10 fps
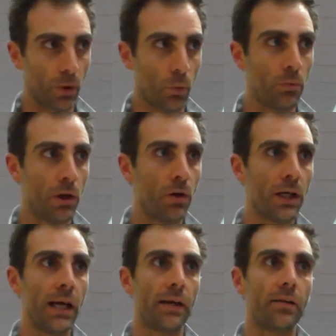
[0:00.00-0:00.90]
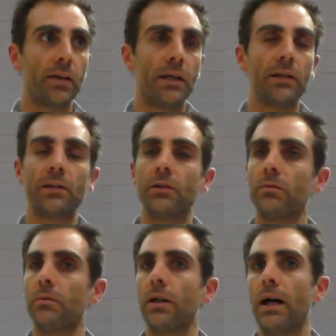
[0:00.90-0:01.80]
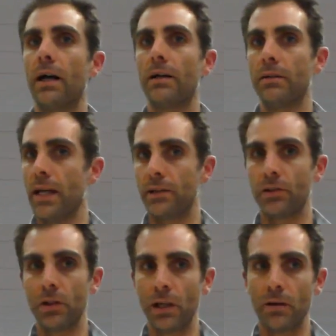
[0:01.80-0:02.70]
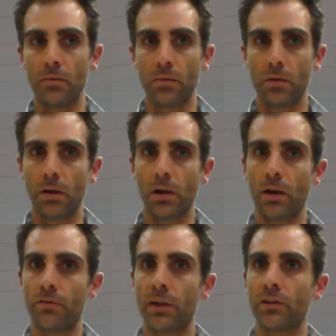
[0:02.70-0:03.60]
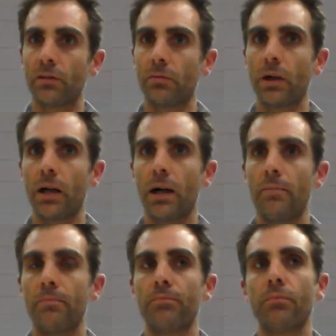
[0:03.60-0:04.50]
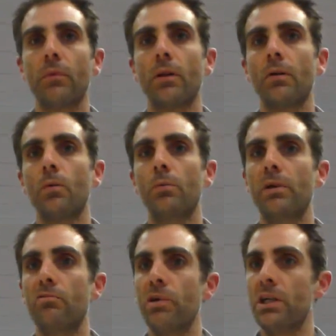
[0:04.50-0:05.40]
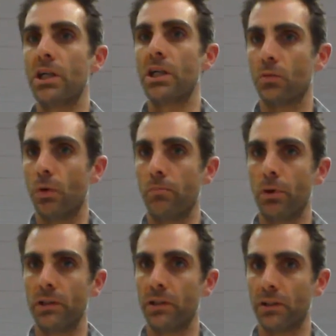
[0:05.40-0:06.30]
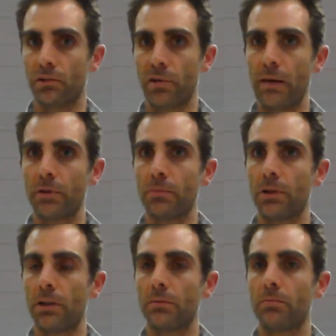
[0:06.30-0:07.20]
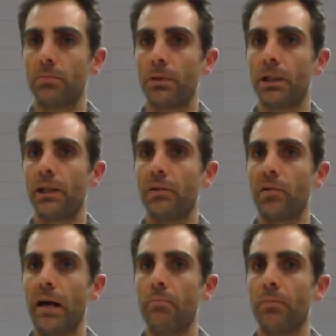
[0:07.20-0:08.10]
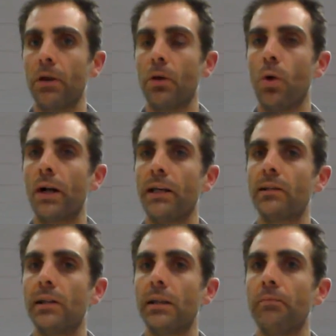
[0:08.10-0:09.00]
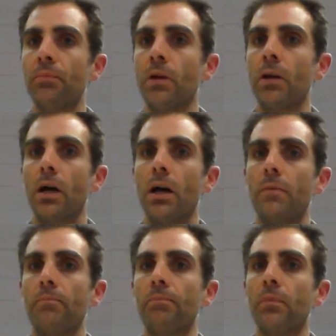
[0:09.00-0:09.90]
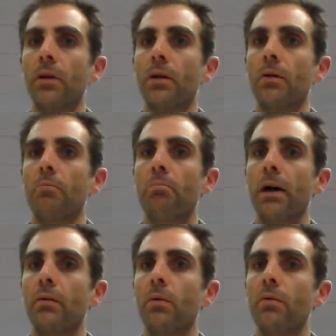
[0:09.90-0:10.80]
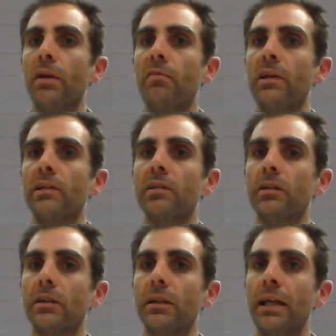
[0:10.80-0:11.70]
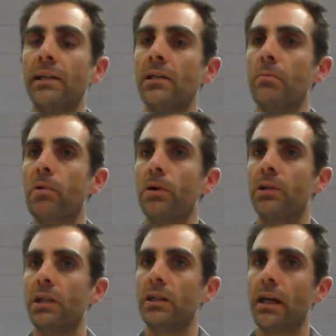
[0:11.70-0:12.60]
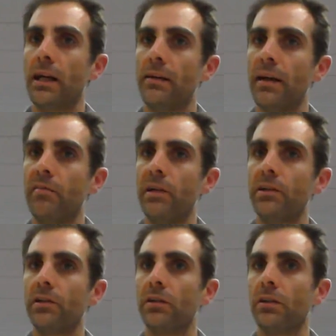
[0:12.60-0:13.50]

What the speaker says: when we're looking at things, yeah, certainly a lot of us would be reaching this 1.6 grams per kilogram quite easily. But there is eating protein and there is